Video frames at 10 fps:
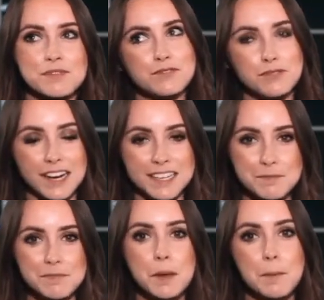Right,
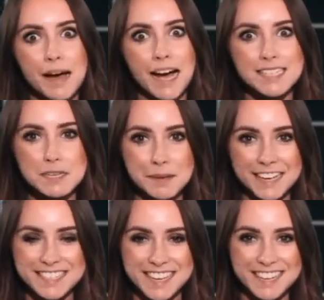back to
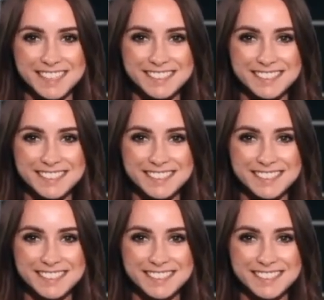Beardy.